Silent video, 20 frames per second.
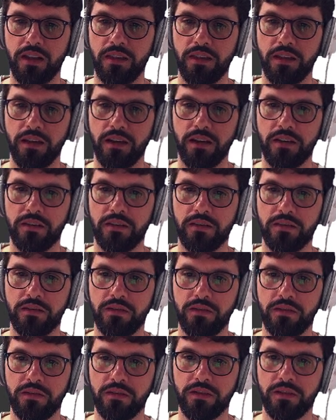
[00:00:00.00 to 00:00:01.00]
then
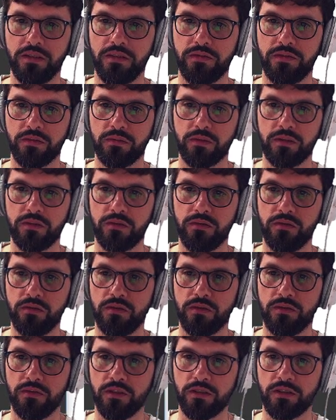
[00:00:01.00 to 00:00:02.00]
if you want to do the
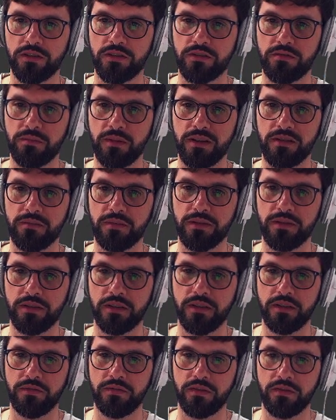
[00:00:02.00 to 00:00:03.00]
vertex displacement
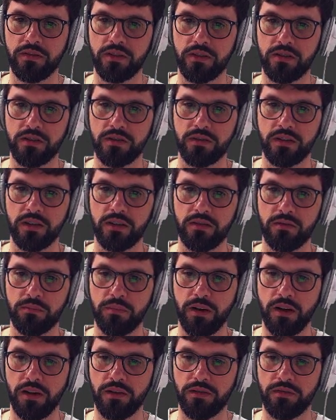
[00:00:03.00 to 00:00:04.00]
stuff, you can just get the
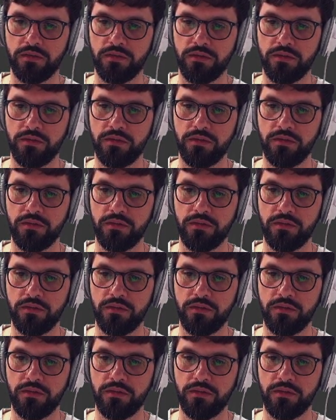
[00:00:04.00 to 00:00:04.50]
pass-through